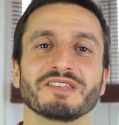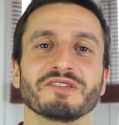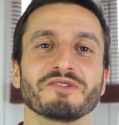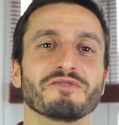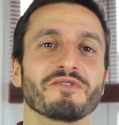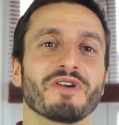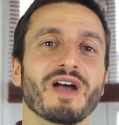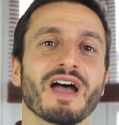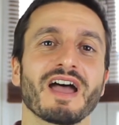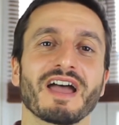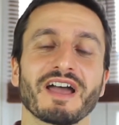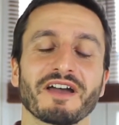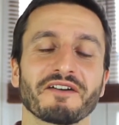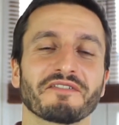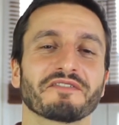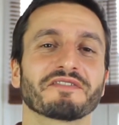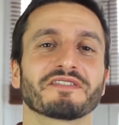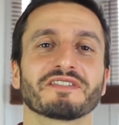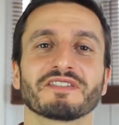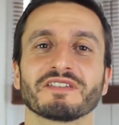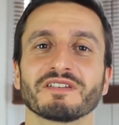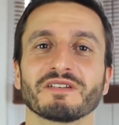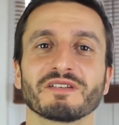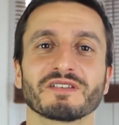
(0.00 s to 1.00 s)
you have
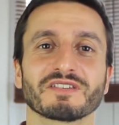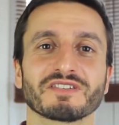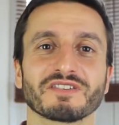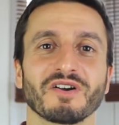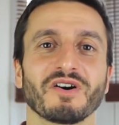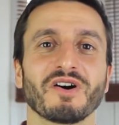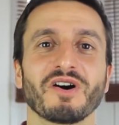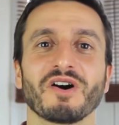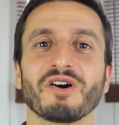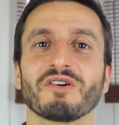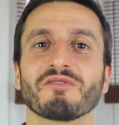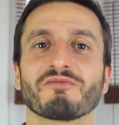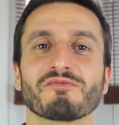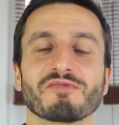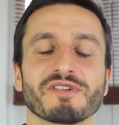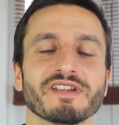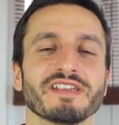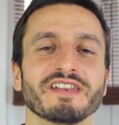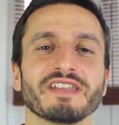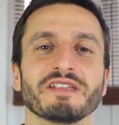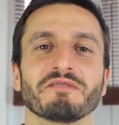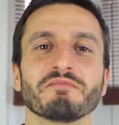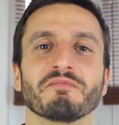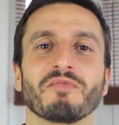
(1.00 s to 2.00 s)
to start
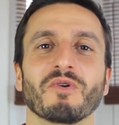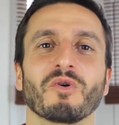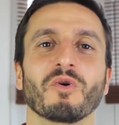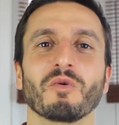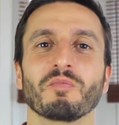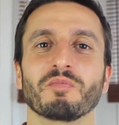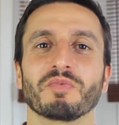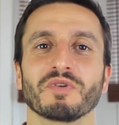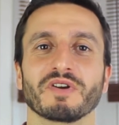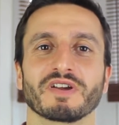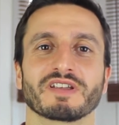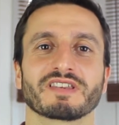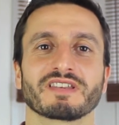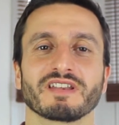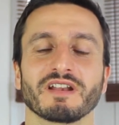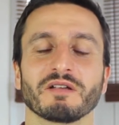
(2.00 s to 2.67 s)
reading more books.